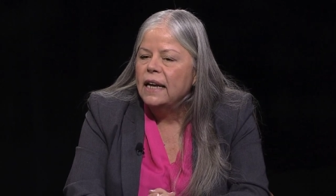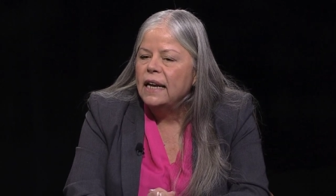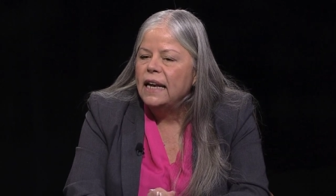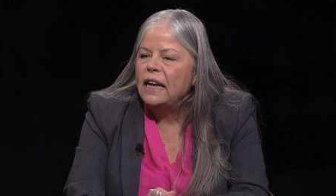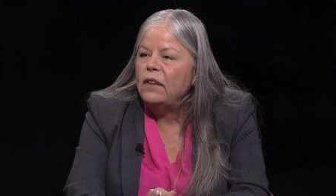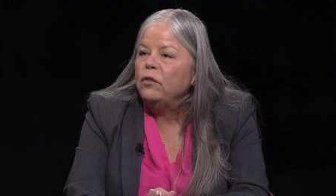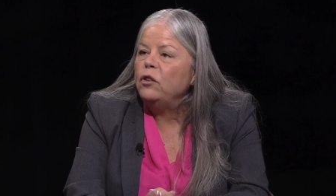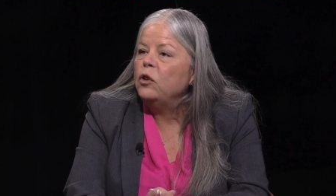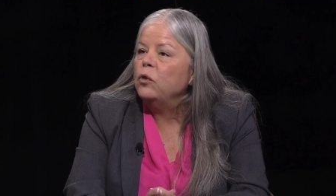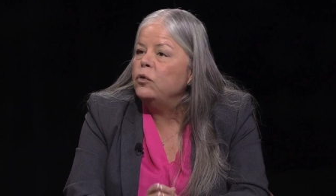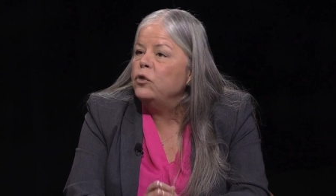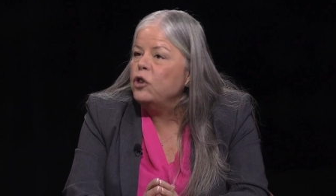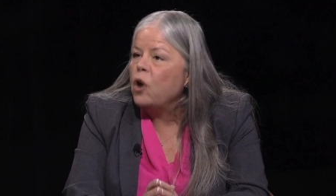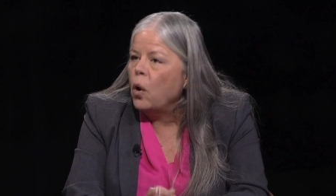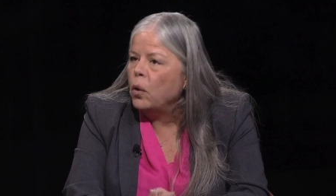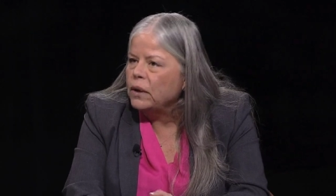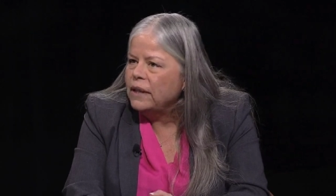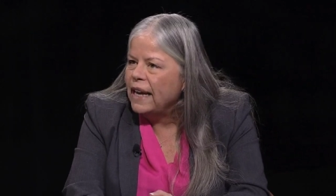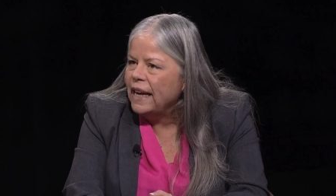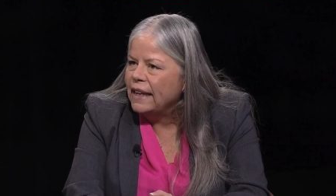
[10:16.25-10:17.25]
if you
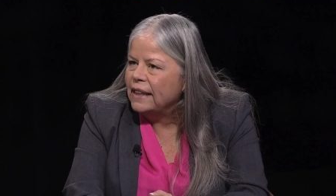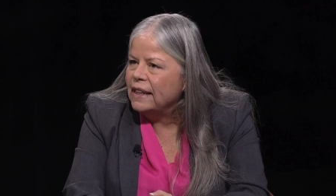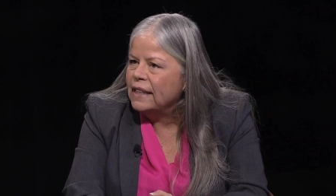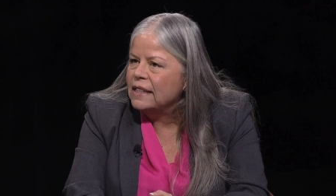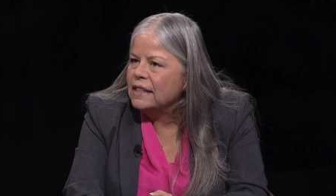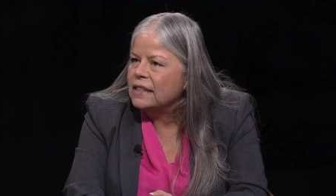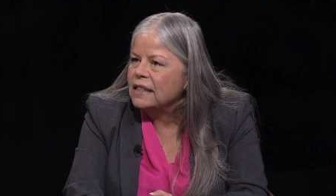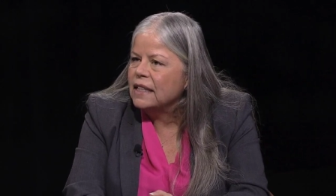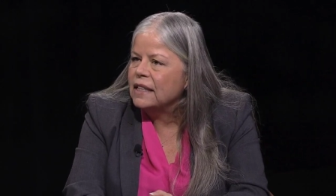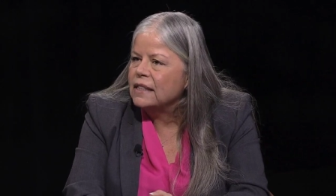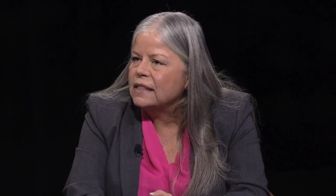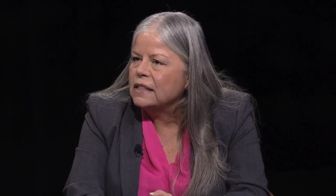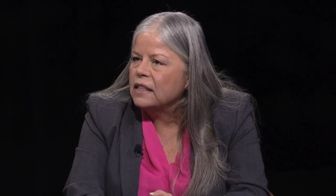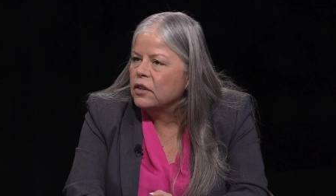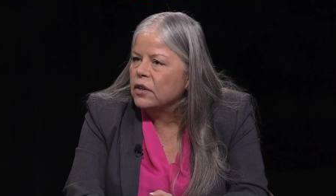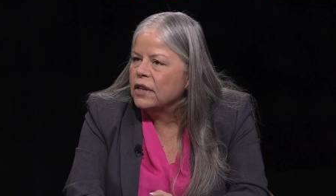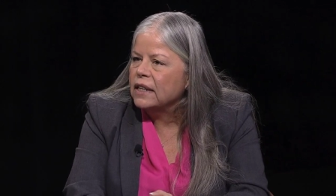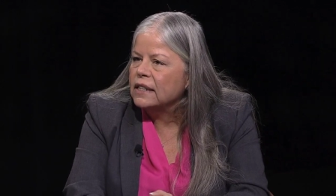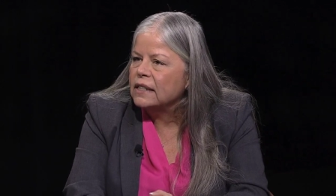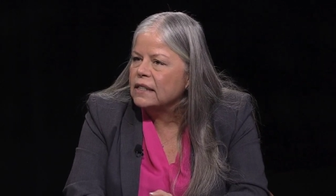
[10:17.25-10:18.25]
don't take these things
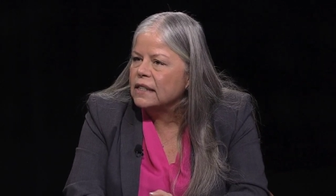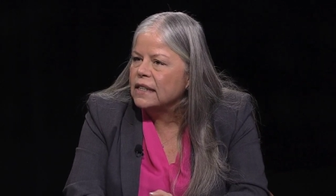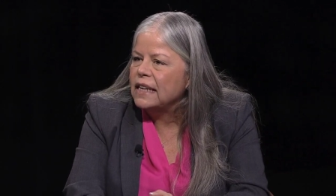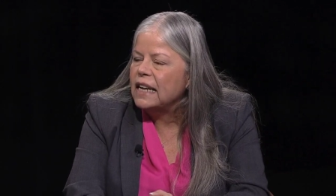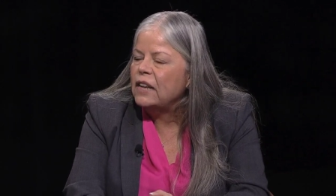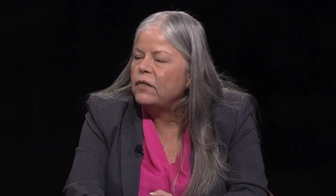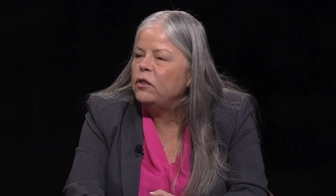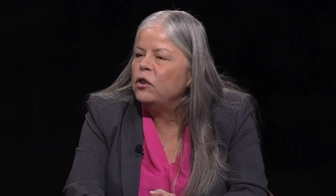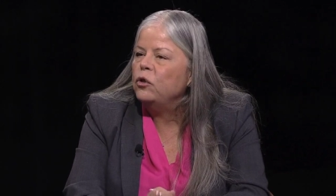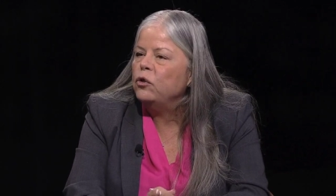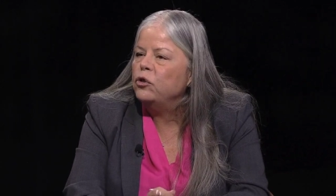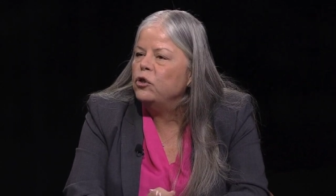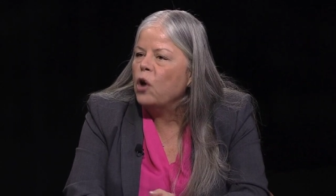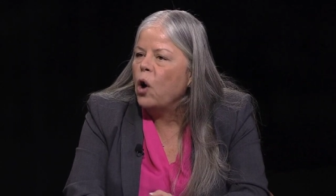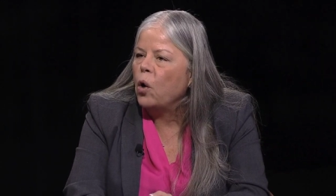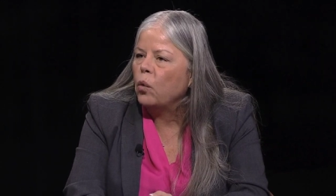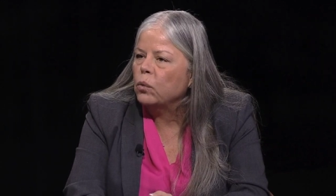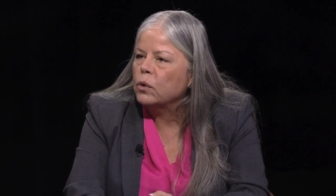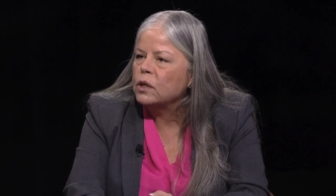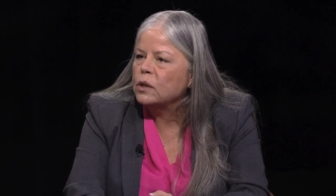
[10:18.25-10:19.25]
seriously, if you
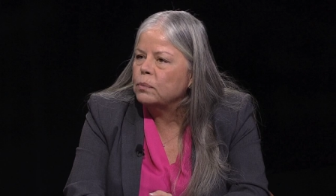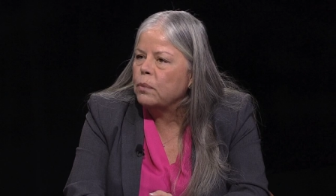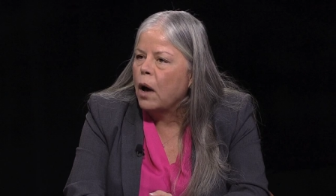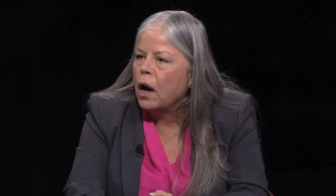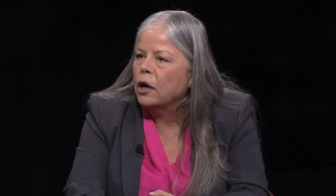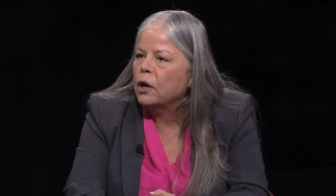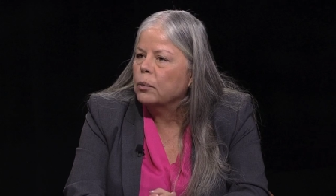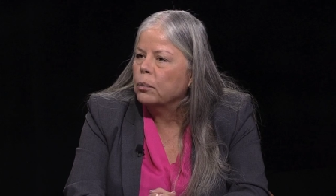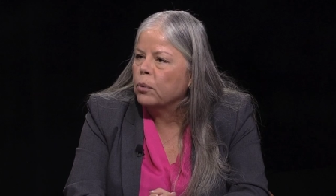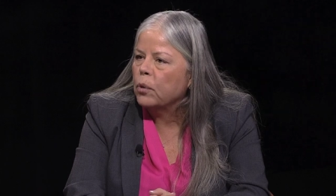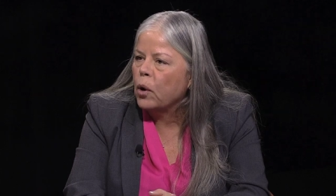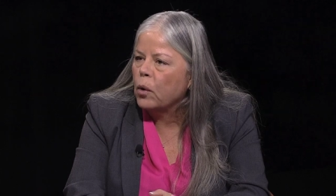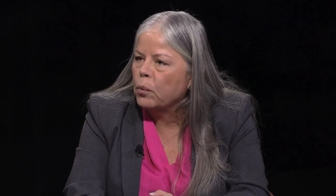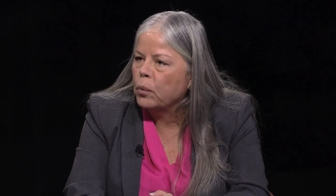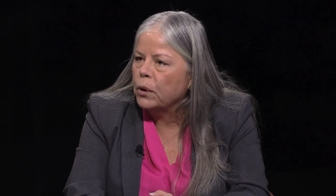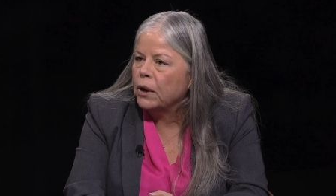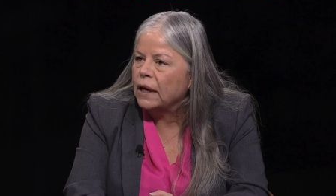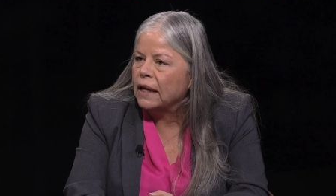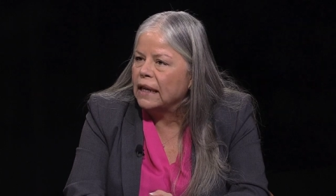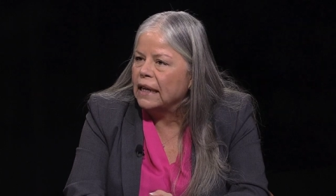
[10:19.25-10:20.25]
don't respond
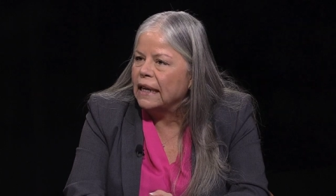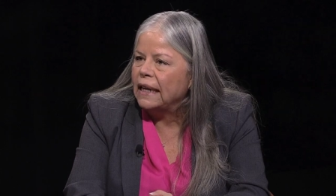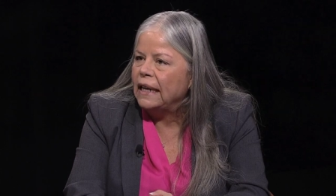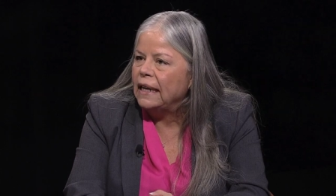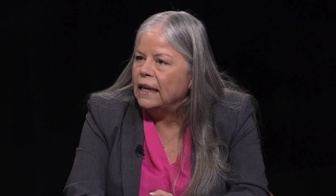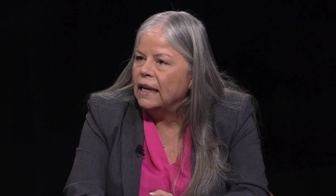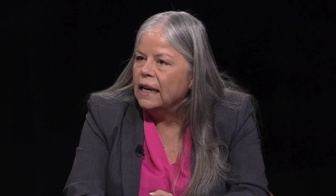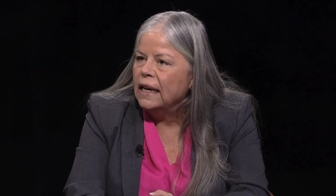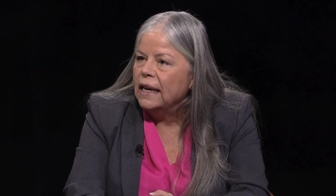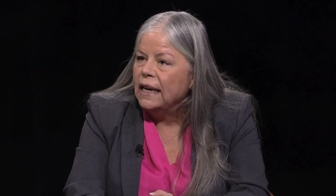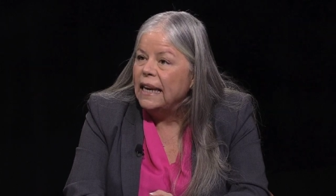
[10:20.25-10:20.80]
appropriately,